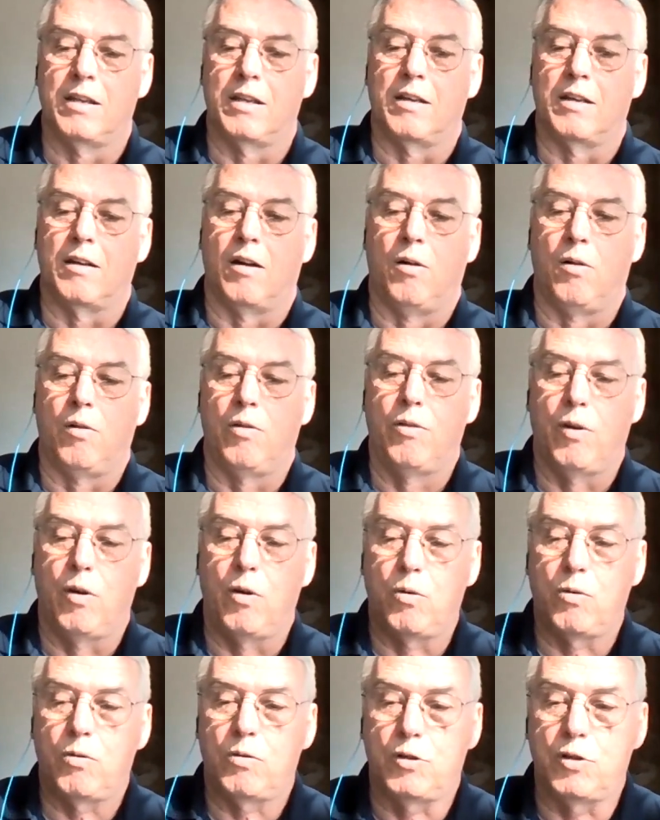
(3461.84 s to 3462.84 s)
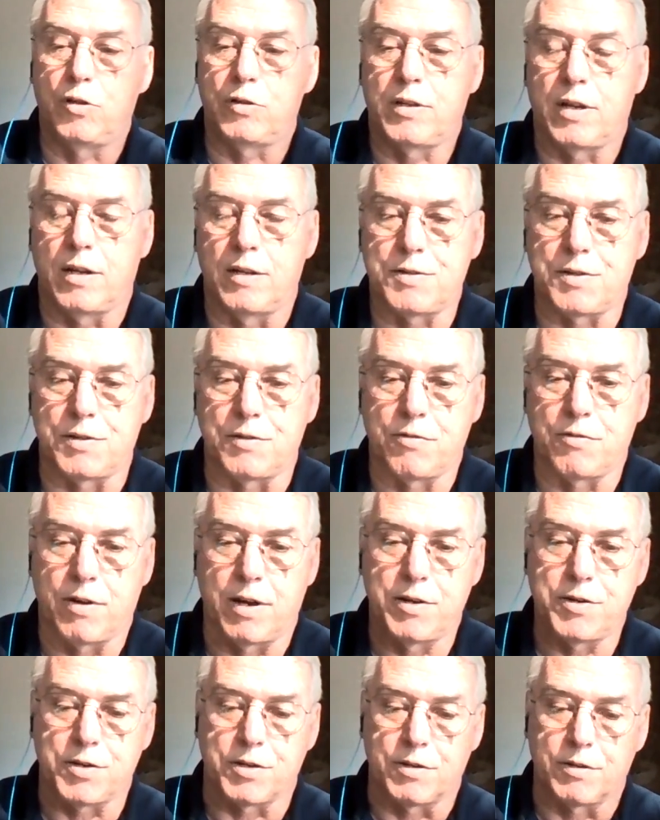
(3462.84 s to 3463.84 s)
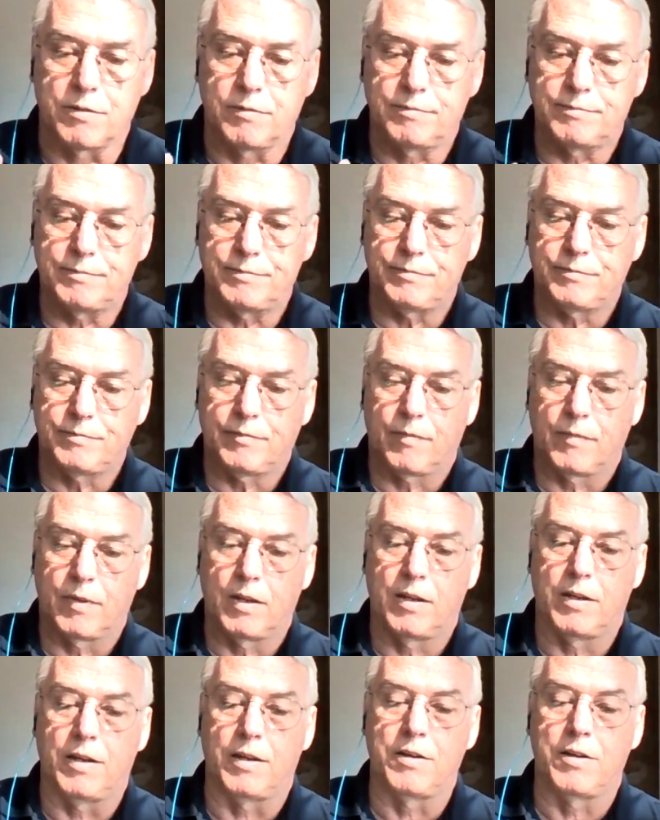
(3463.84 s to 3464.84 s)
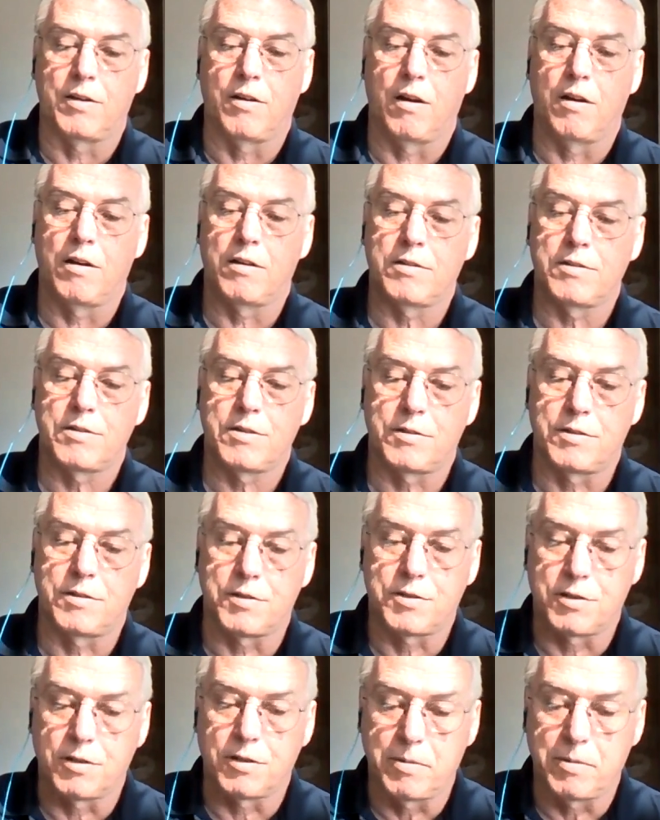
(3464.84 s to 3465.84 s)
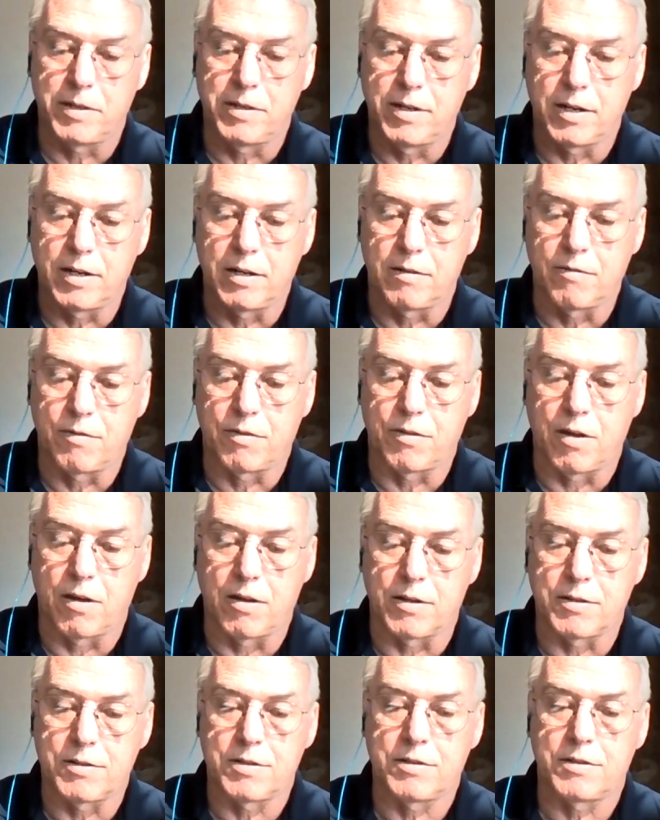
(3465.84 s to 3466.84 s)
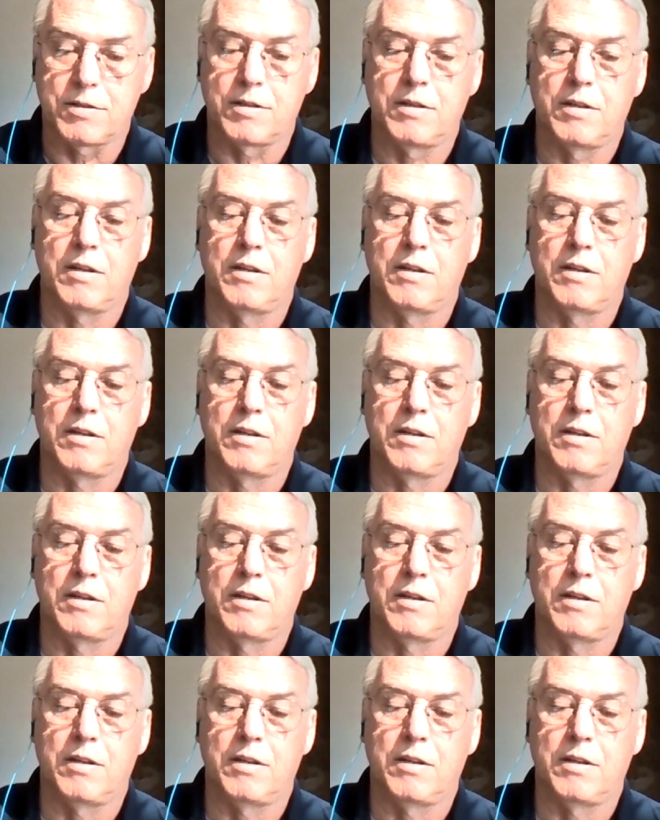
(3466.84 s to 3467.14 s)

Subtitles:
although good concentration can cause disturbing negative thoughts